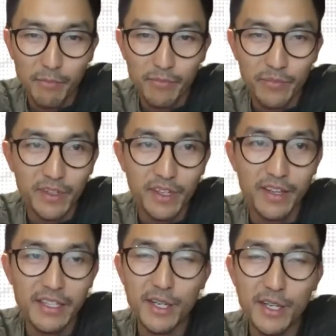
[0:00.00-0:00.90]

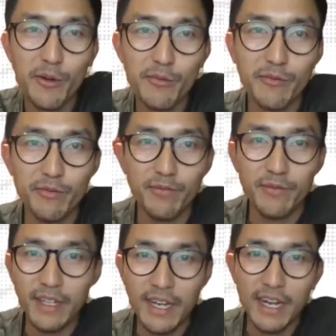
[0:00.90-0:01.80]
there's a lot of
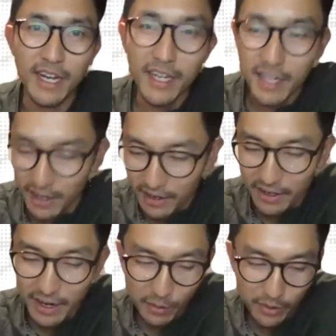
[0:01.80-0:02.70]
in India in
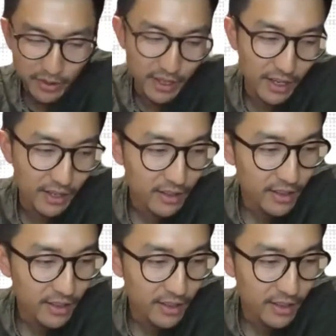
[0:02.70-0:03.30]
our work there.